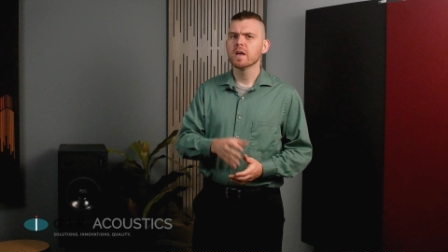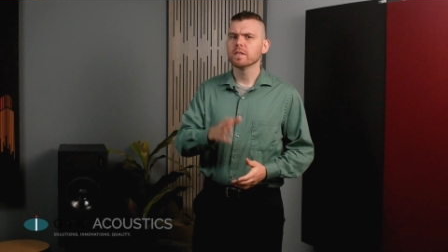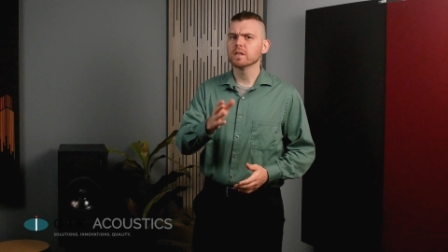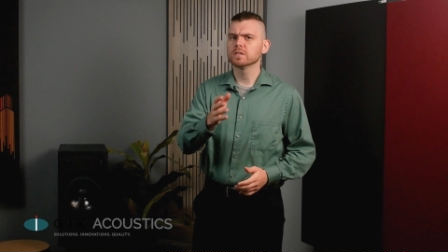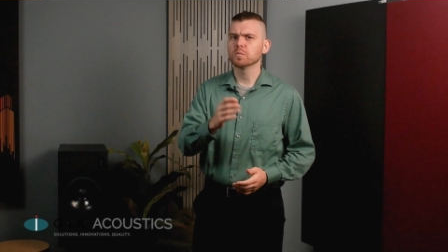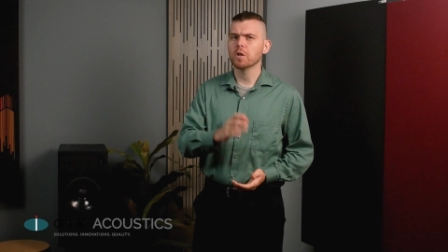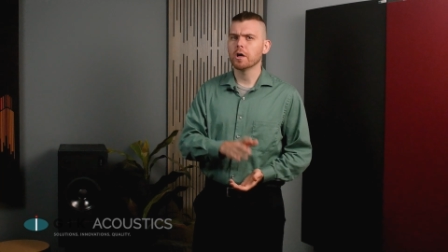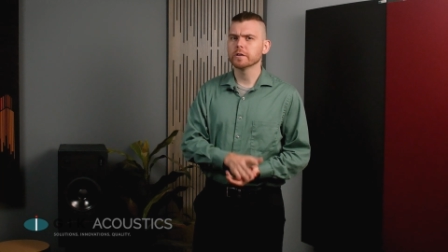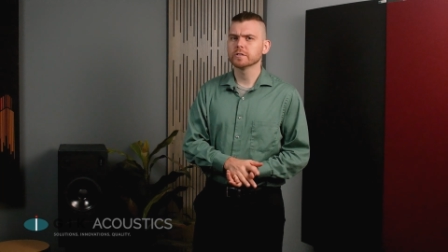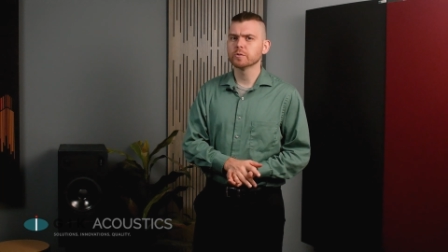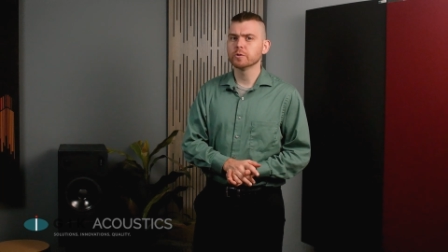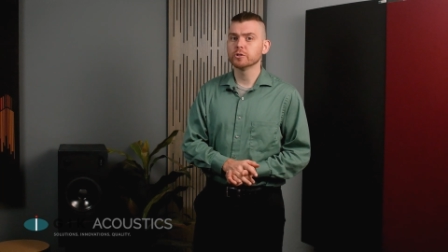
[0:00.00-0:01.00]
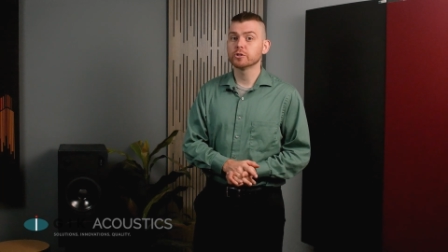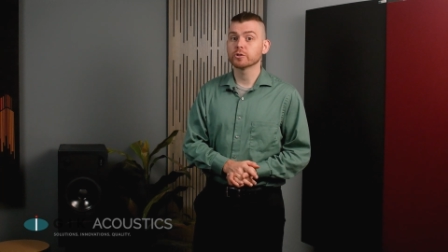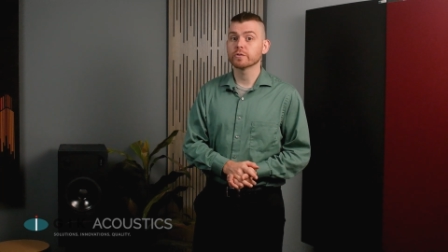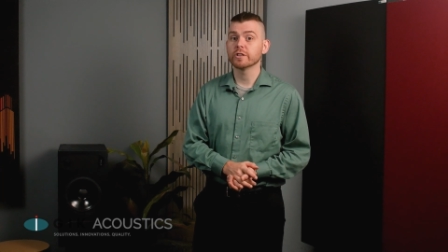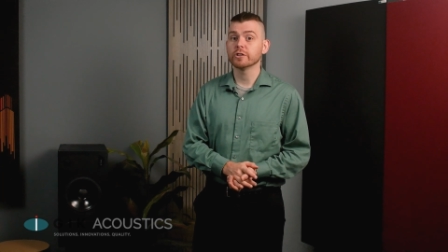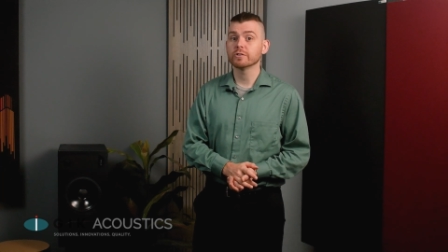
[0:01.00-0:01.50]
This will also
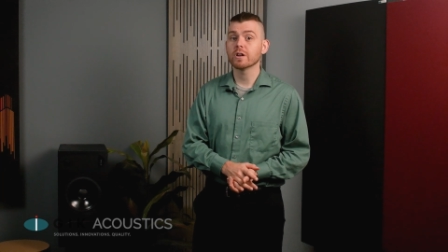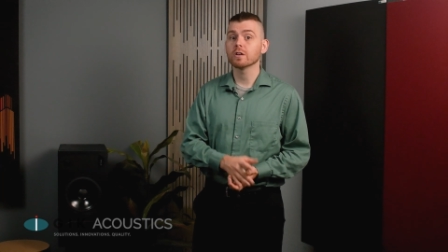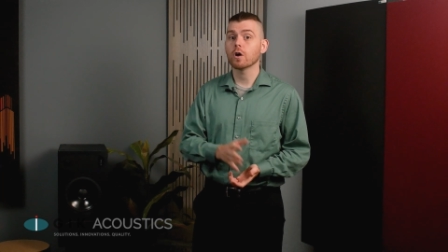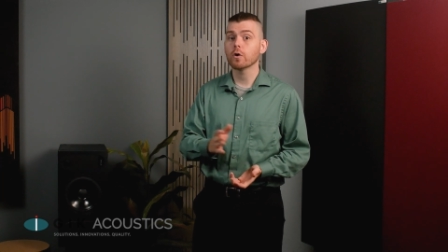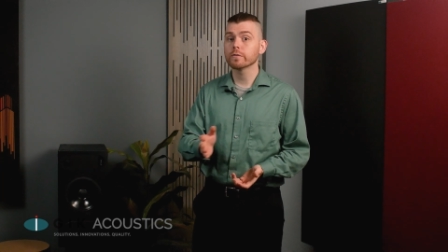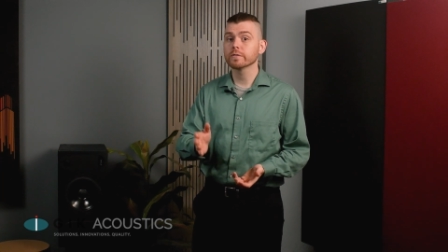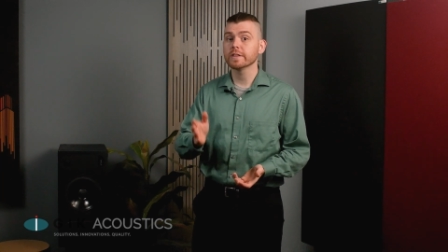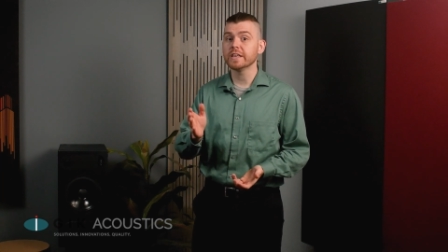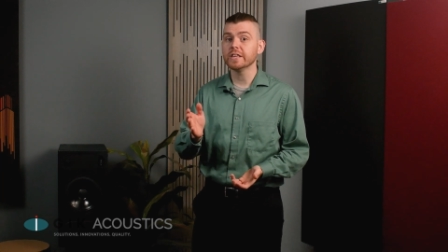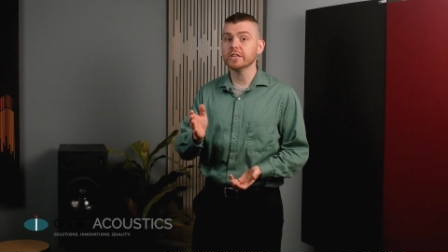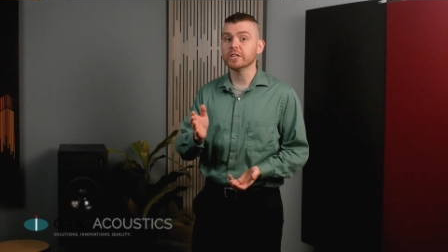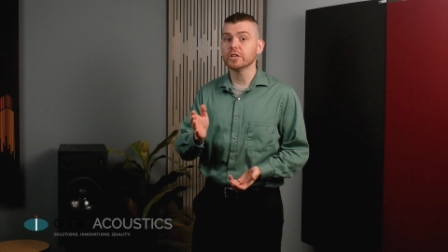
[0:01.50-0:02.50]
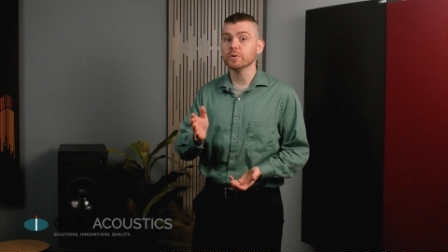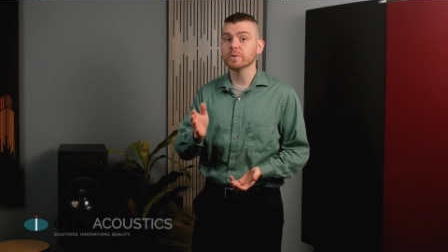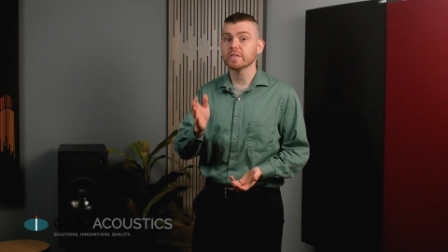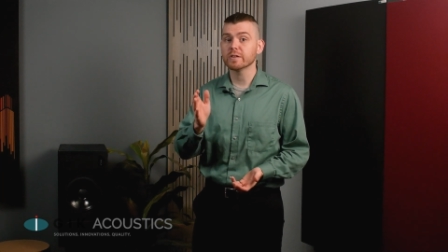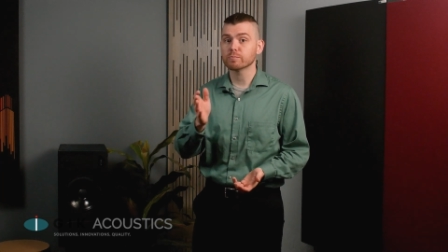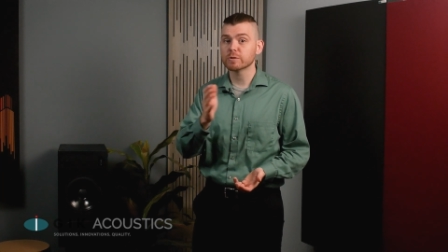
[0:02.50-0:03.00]
ensure that you're not overly
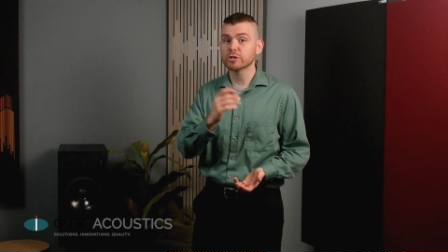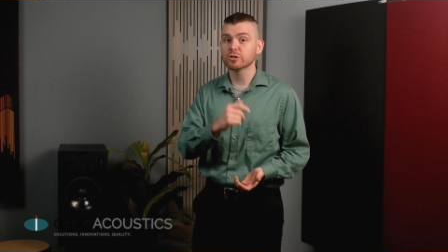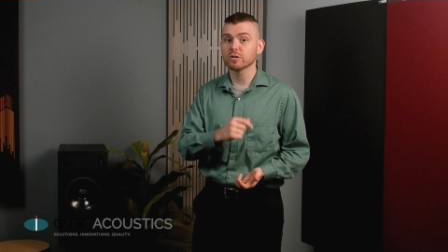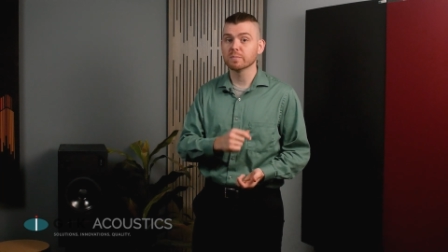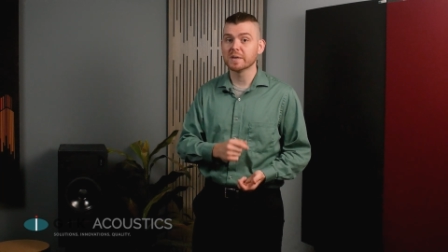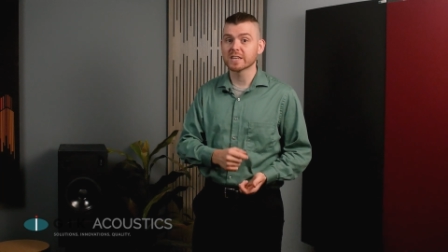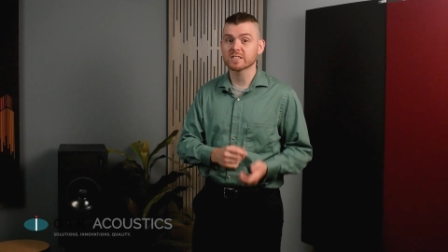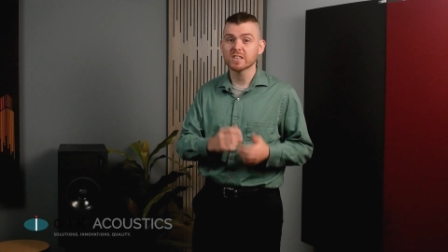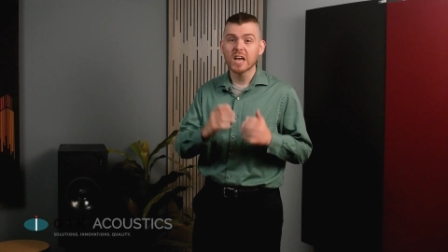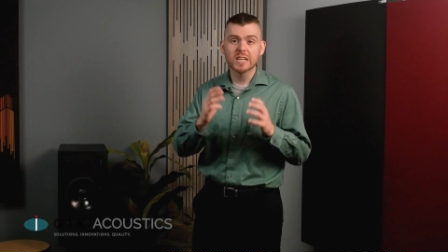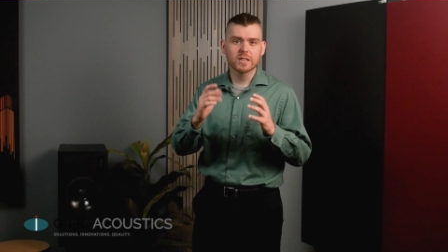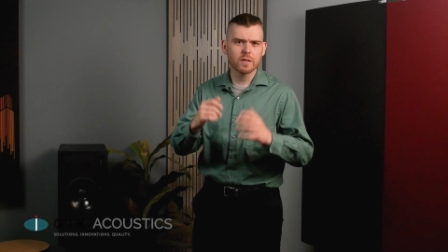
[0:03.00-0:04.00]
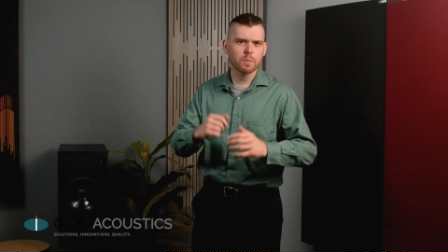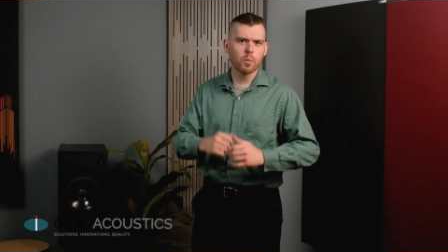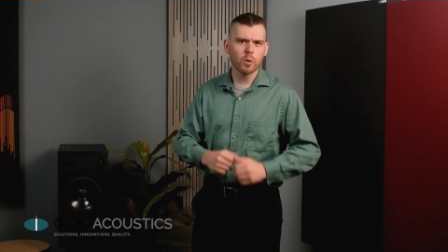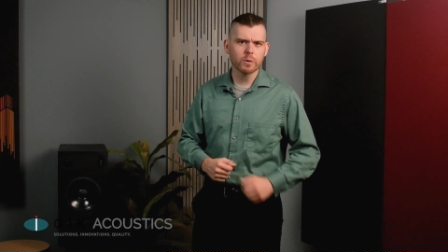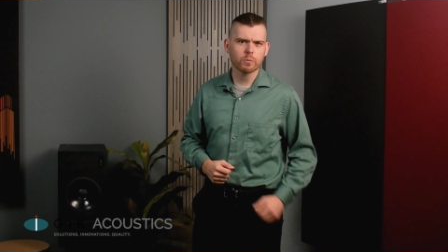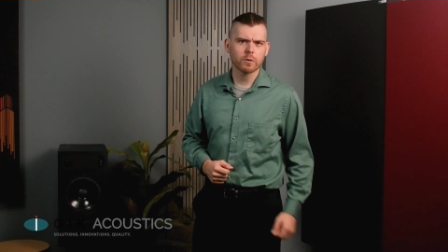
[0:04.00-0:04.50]
EQing the original mix to the
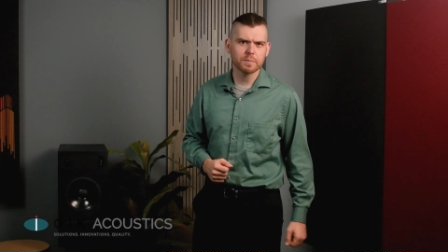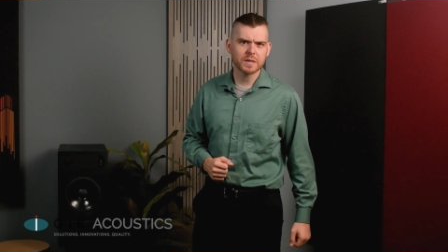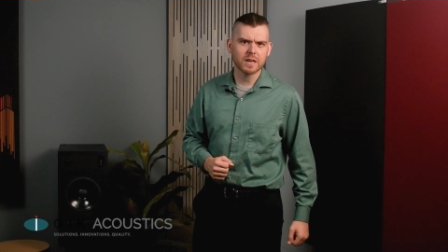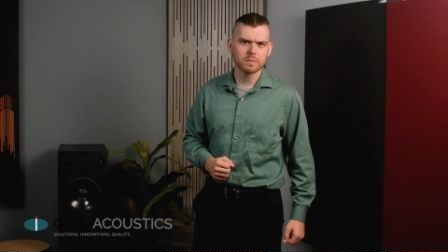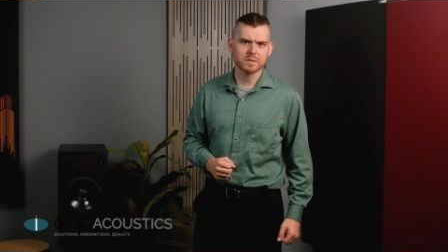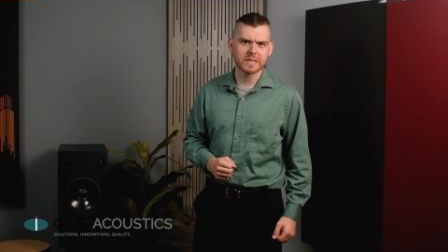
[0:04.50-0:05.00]
point where it becomes